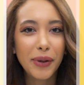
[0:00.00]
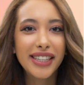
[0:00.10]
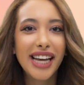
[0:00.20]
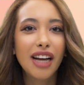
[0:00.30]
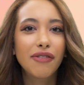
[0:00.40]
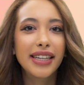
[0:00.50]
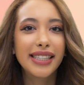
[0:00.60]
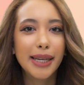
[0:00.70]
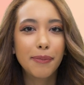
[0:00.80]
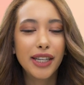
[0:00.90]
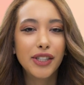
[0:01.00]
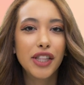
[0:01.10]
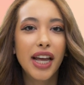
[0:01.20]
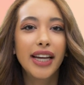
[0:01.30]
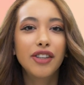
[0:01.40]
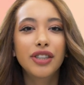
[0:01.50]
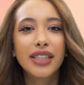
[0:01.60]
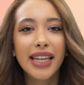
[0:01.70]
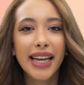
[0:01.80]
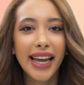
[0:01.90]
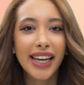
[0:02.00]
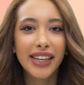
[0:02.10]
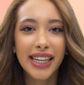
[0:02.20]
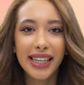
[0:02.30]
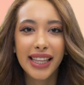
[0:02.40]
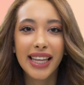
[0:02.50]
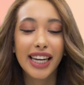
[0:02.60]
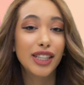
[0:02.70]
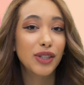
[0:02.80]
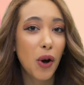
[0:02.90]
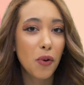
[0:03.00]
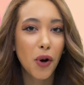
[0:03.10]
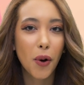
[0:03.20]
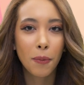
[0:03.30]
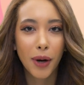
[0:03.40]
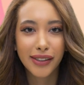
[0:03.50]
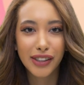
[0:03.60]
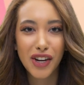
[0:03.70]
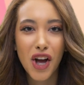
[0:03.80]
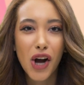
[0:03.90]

we're diving deep into the interesting ingredient that is cocoa butter.